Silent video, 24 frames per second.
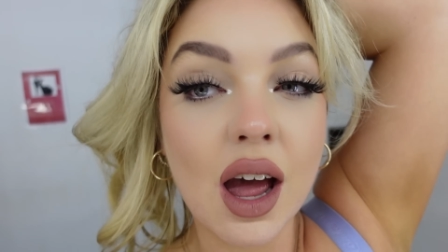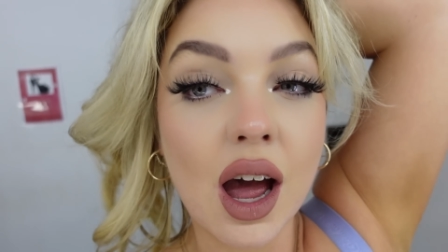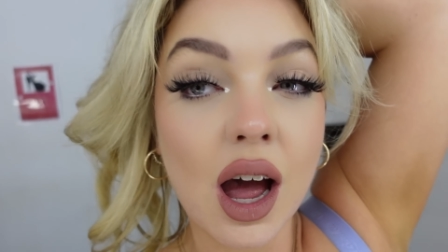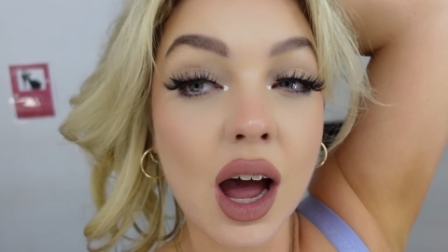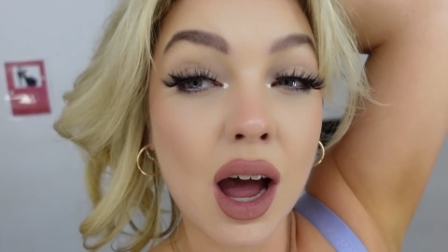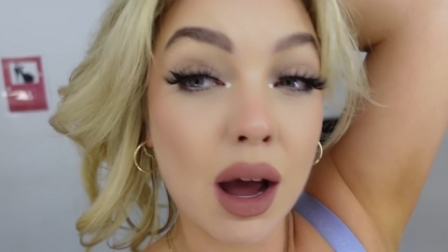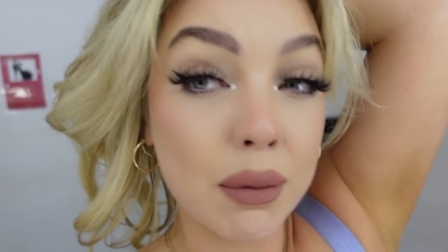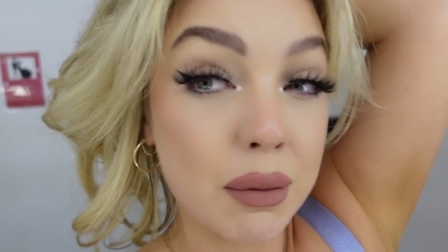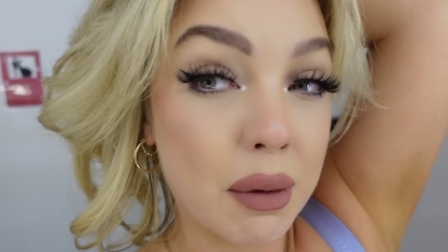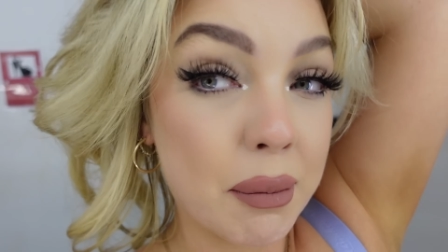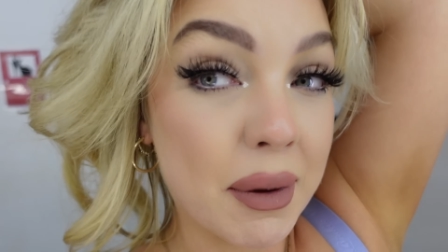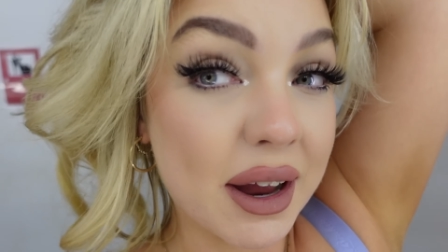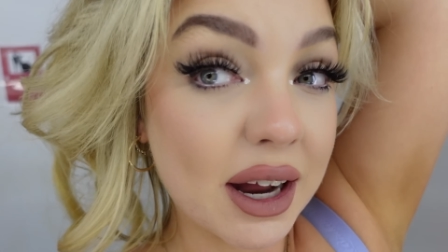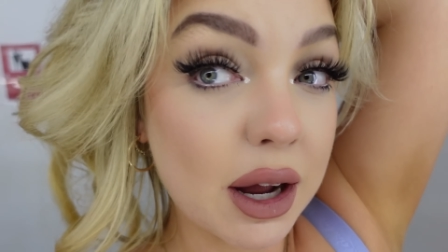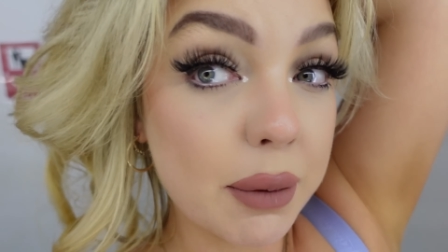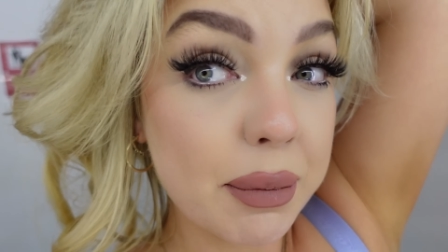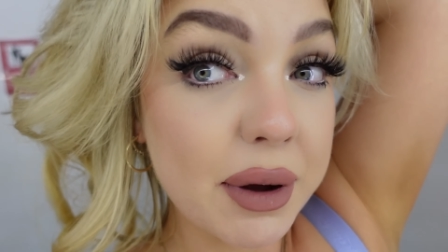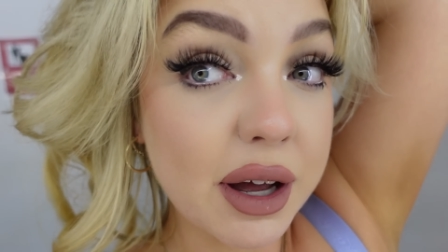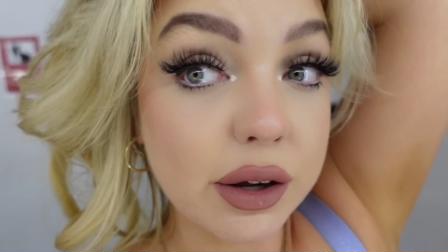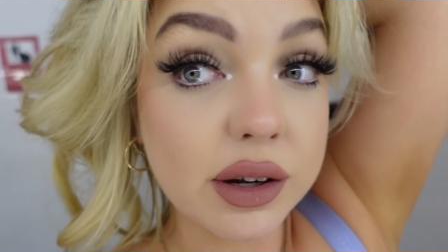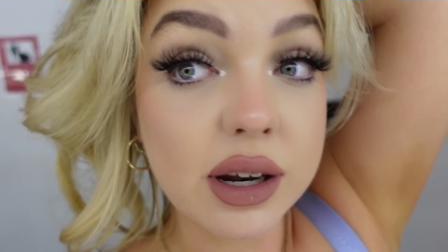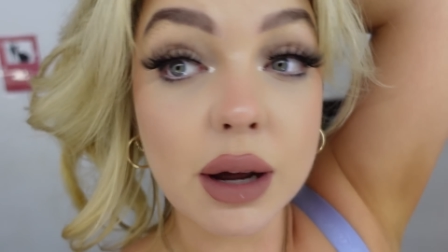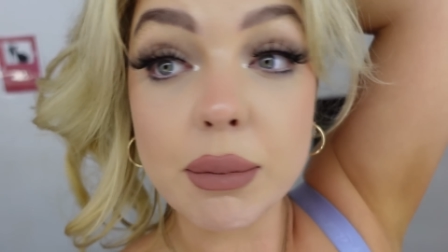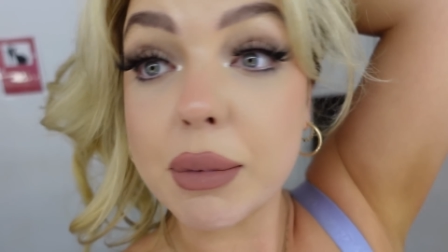Um, my makeup
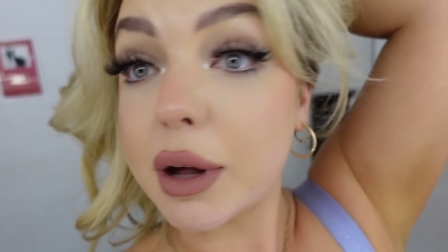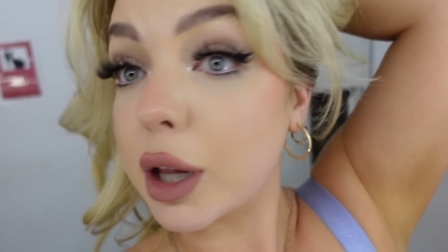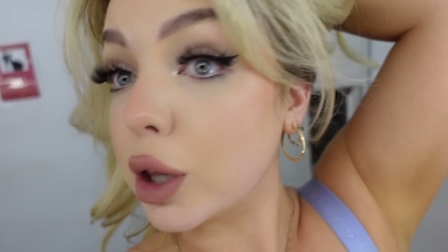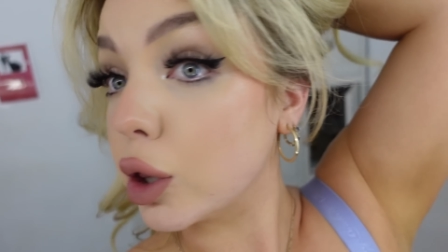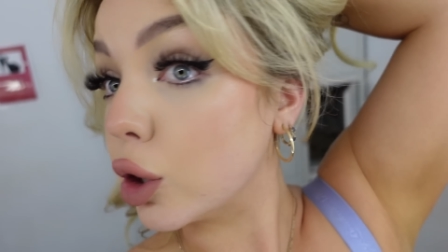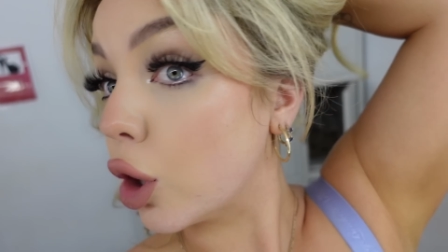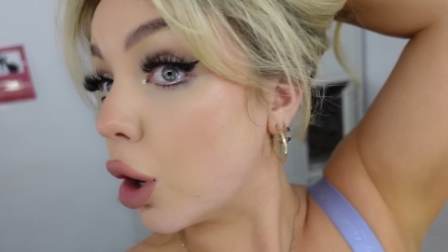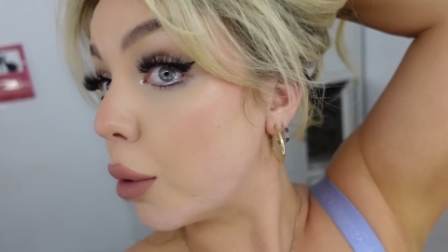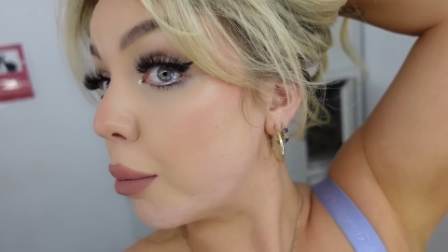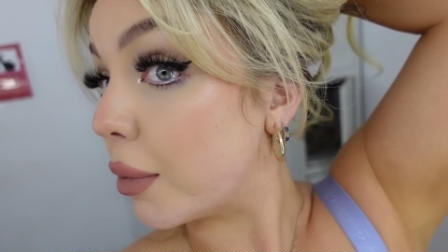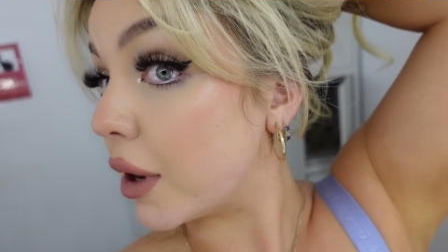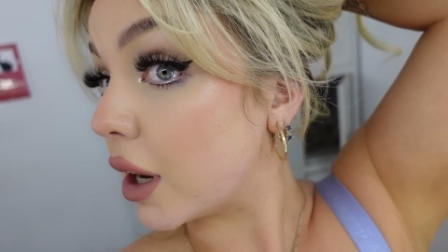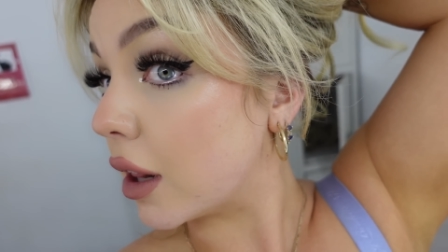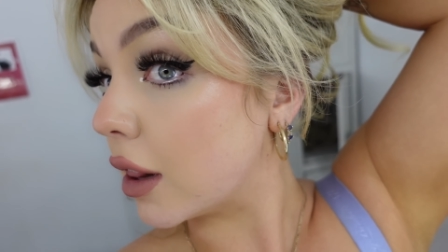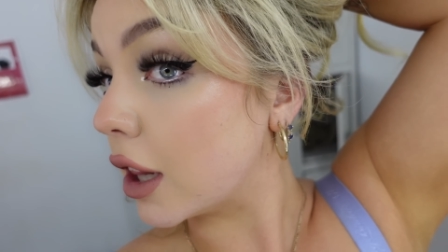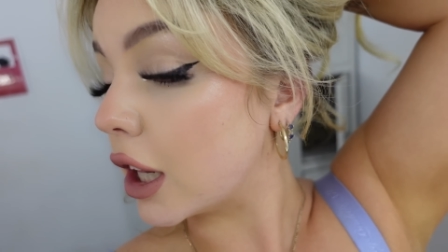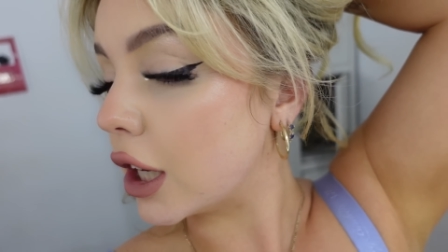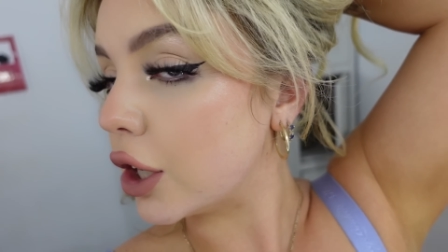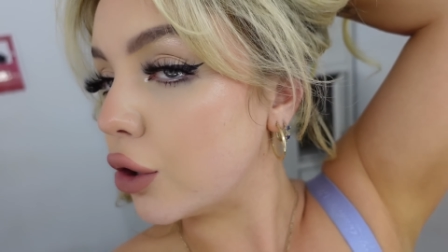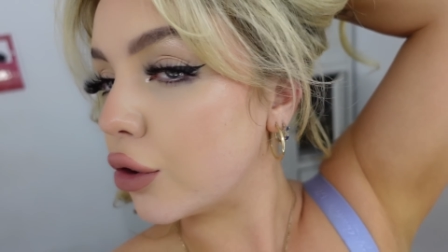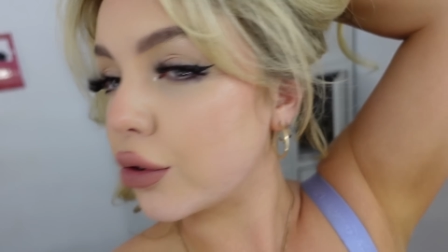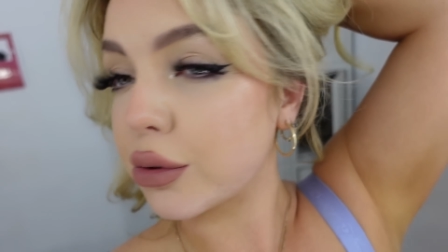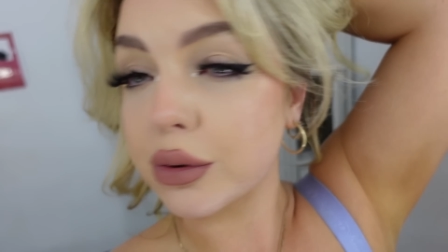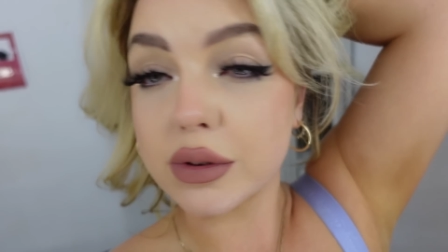held up a lot better
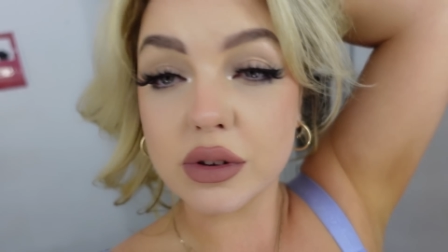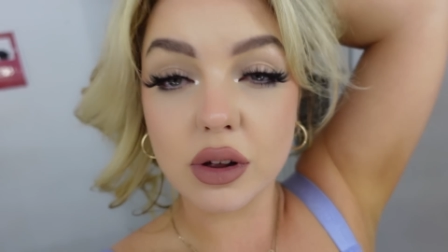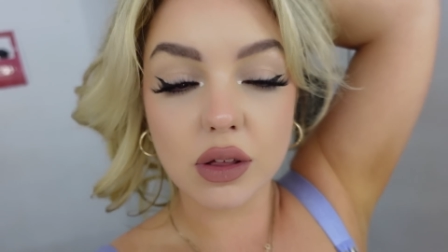than usual,